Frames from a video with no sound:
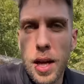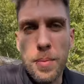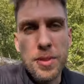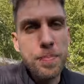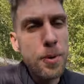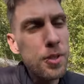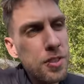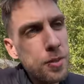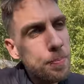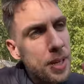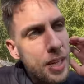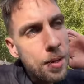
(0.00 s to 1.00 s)
I'm supposed to
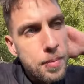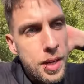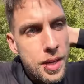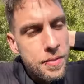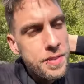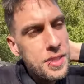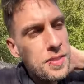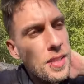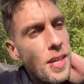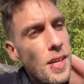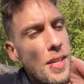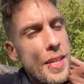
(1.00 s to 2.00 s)
pick up my
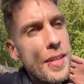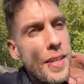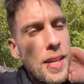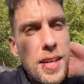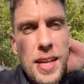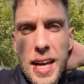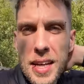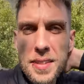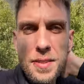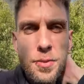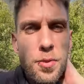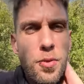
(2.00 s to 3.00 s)
visa in uh,
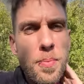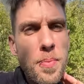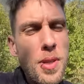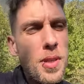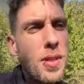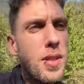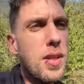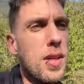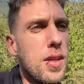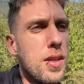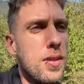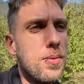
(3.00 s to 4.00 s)
Erzurum
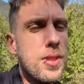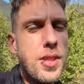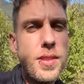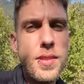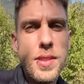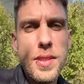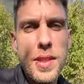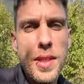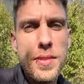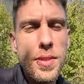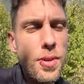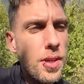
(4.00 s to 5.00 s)
which is in uh,
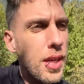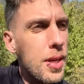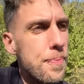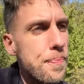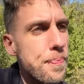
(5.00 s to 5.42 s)
Turkey